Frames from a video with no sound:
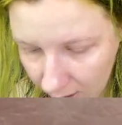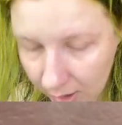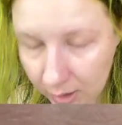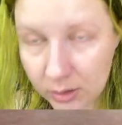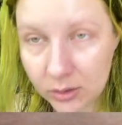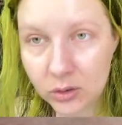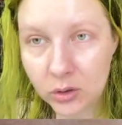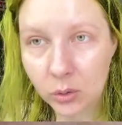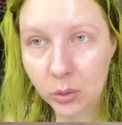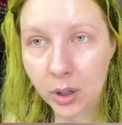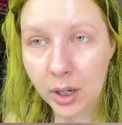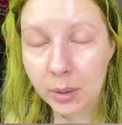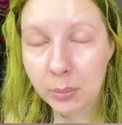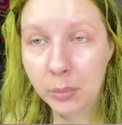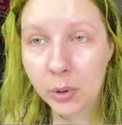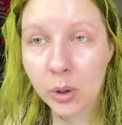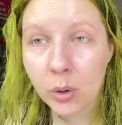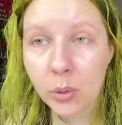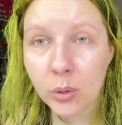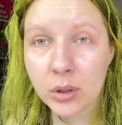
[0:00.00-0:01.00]
So I'm
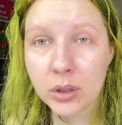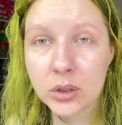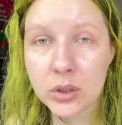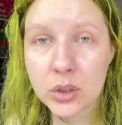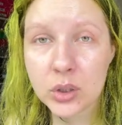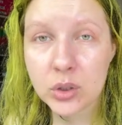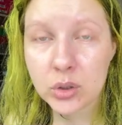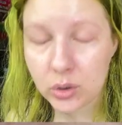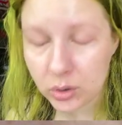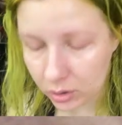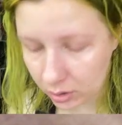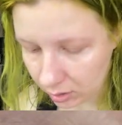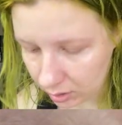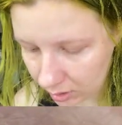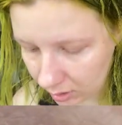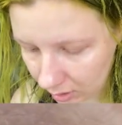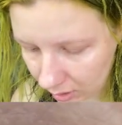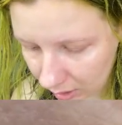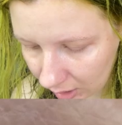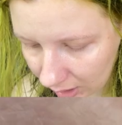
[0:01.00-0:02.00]
going to
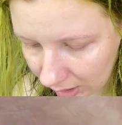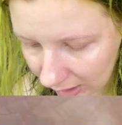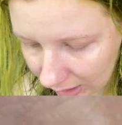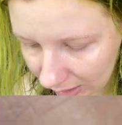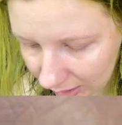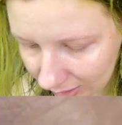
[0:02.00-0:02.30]
cut